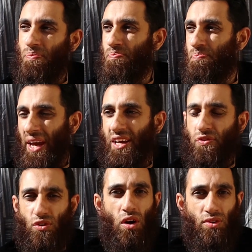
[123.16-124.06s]
are begging
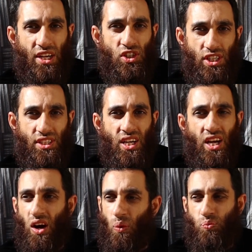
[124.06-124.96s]
for donations.
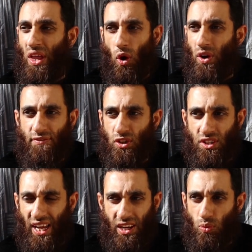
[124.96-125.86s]
They don't have
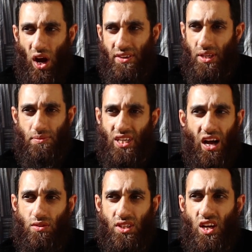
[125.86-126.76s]
second wives
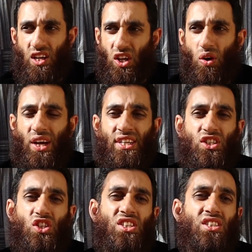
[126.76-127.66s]
themselves. So
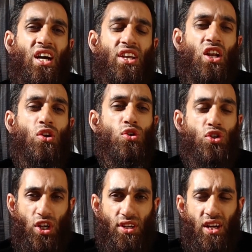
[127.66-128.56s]
it's just an
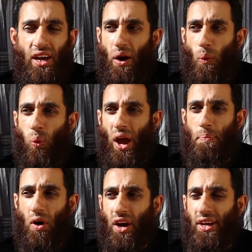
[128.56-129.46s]
illusion
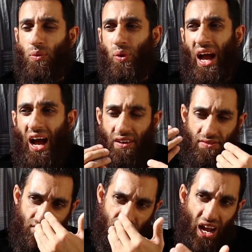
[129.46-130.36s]
whereby we
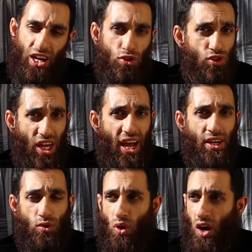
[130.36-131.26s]
have Andrew
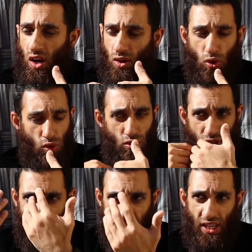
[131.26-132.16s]
Tate,
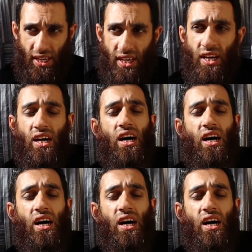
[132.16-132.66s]
who's obviously